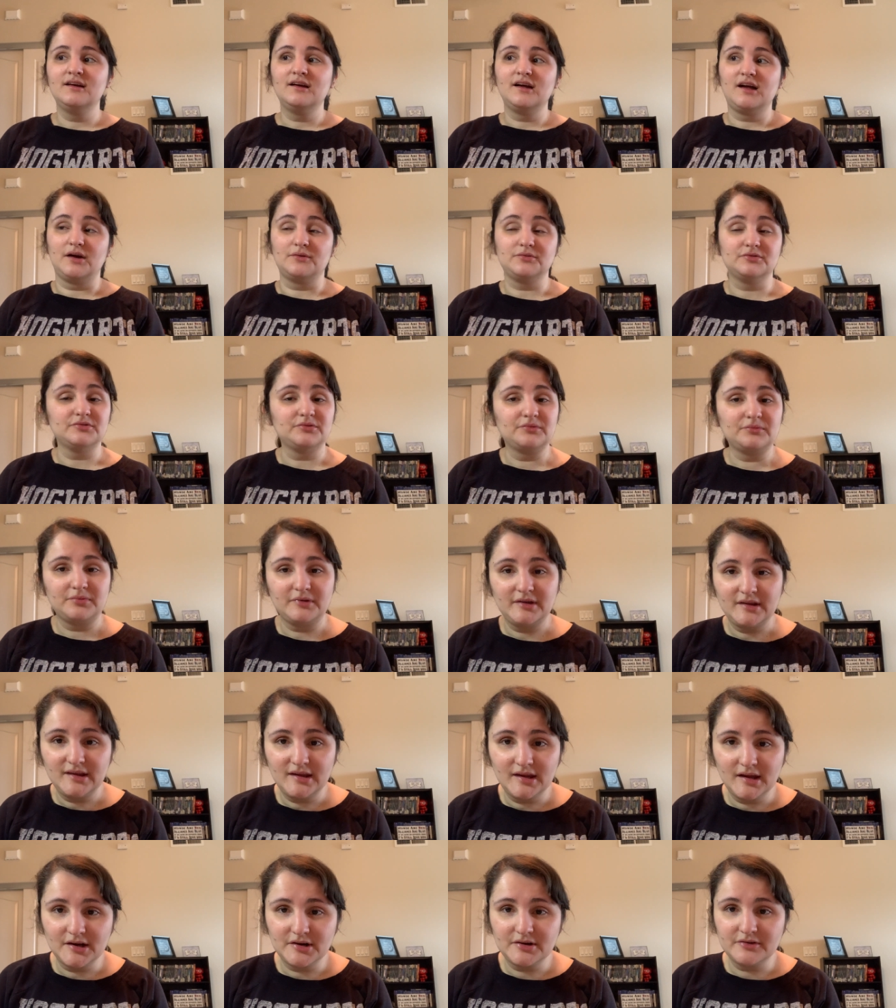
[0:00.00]
I wouldn't be
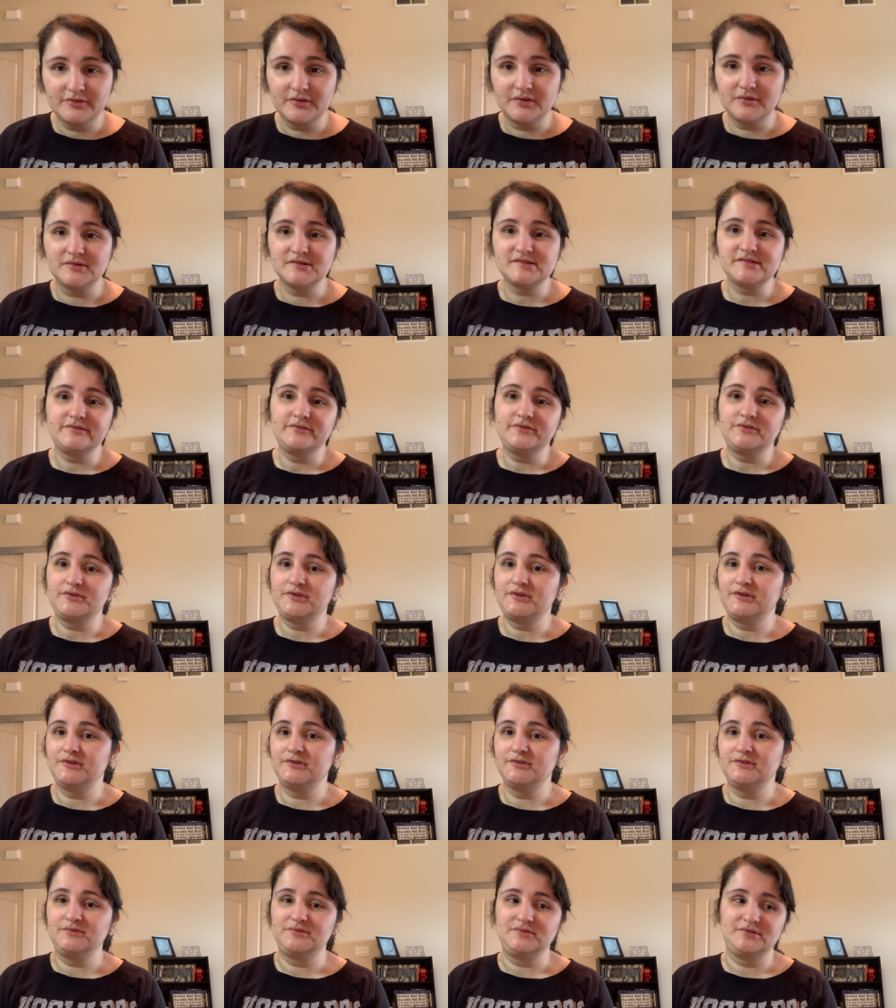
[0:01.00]
here if it wasn't for
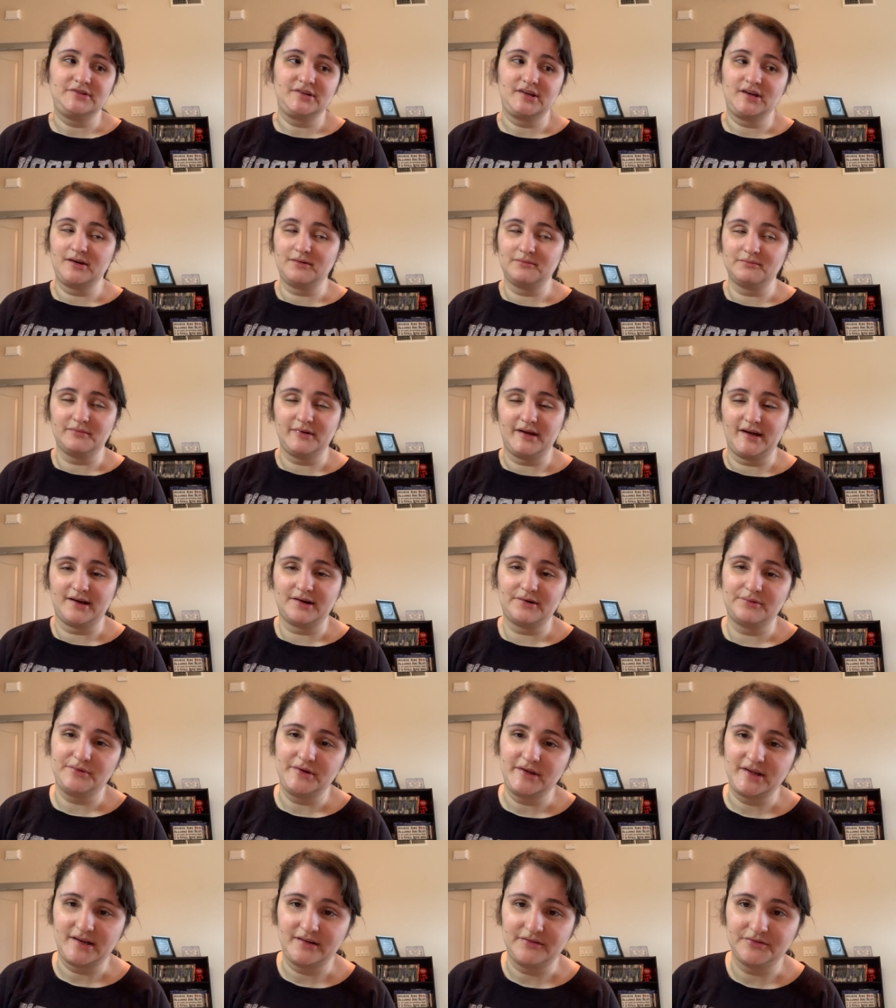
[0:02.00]
you. I wouldn't come back
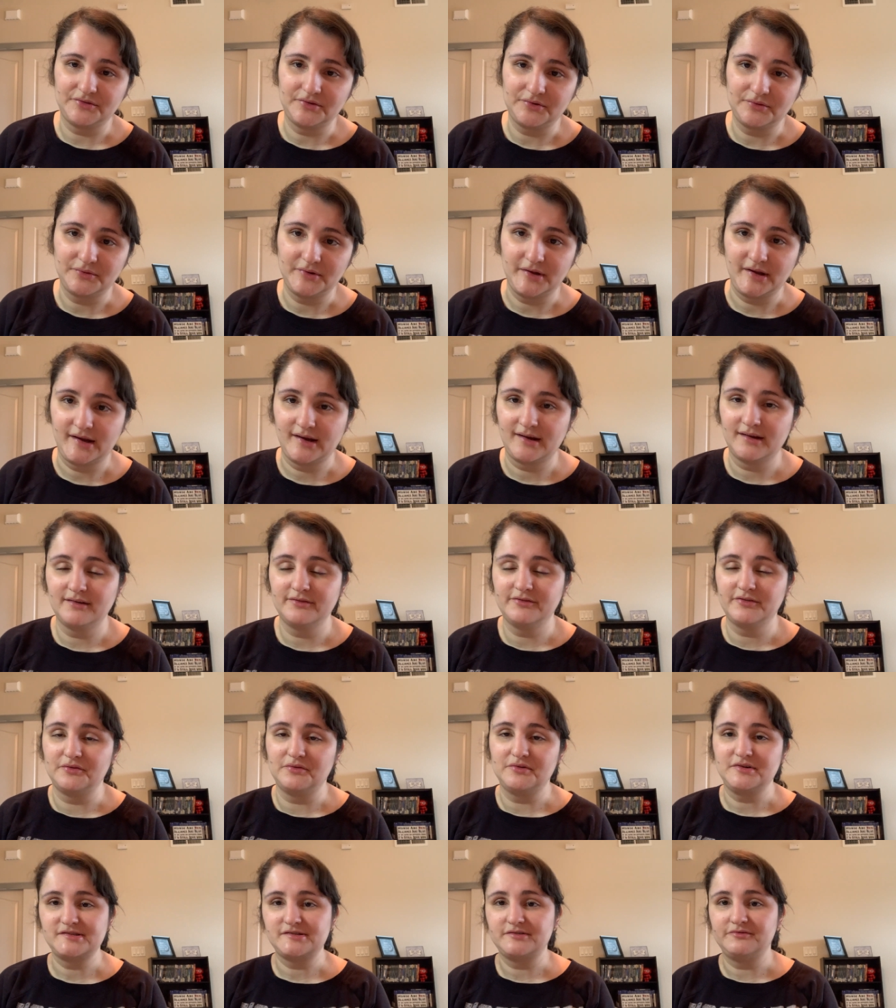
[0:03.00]
week after week
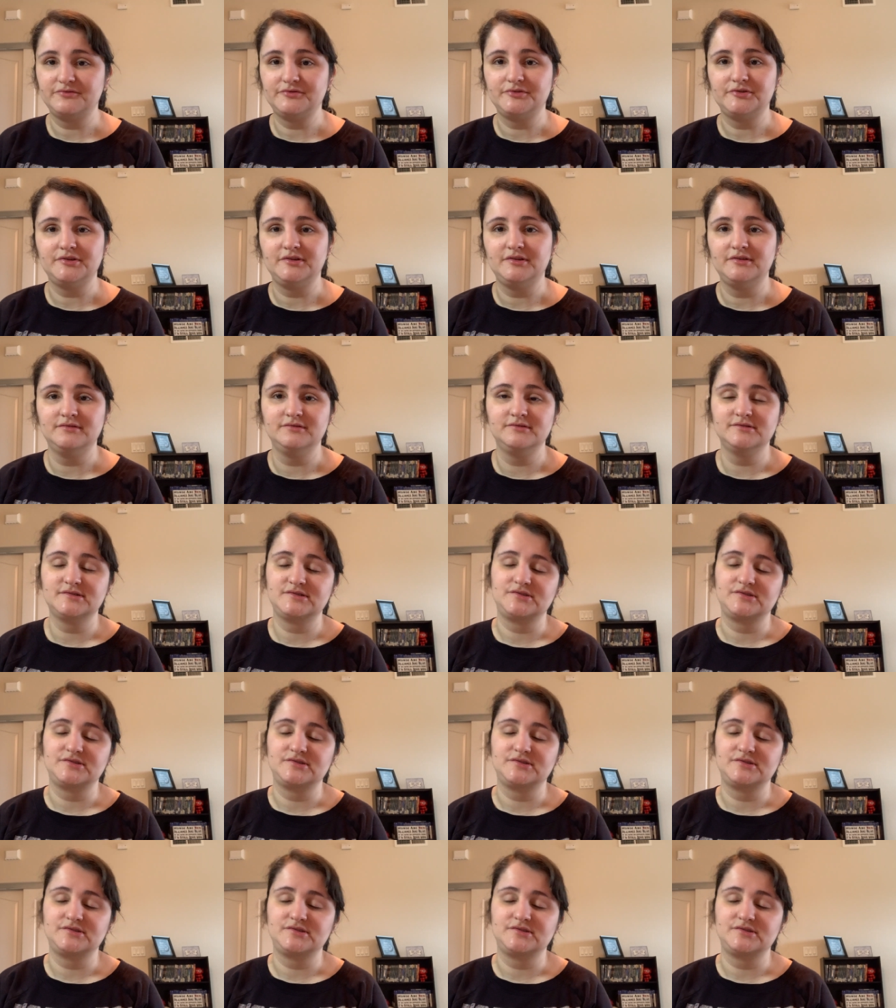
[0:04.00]
wasn't for you.